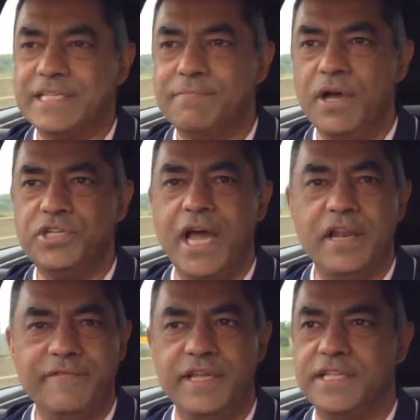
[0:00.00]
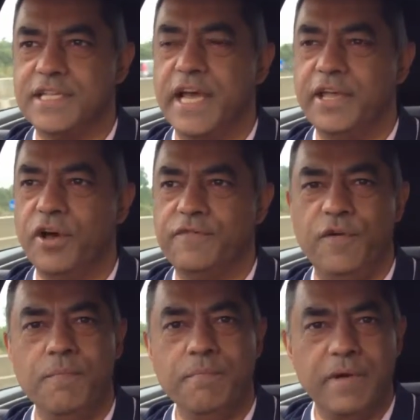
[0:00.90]
as much out of it as I got
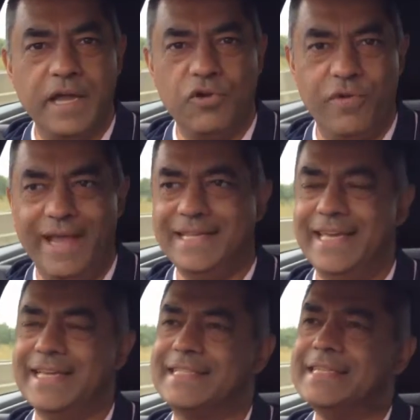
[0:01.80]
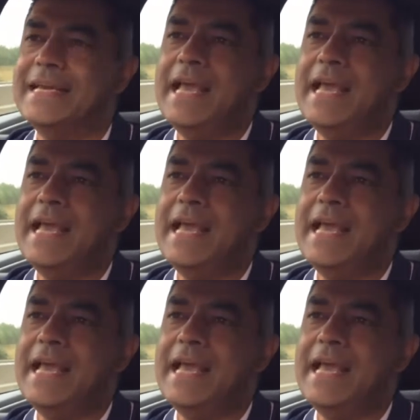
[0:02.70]
from creating it.